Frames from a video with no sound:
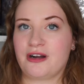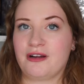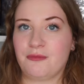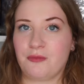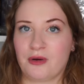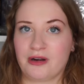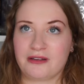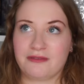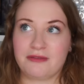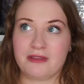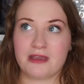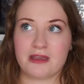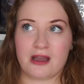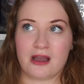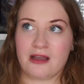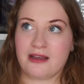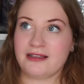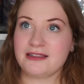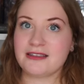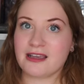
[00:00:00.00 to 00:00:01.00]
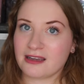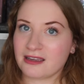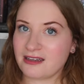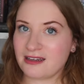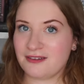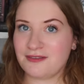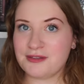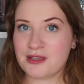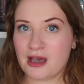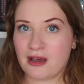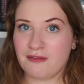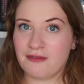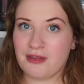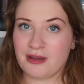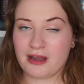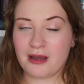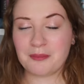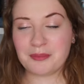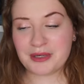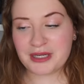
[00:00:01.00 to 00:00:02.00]
of one of the executives of the
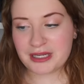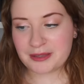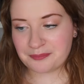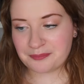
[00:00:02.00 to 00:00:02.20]
company.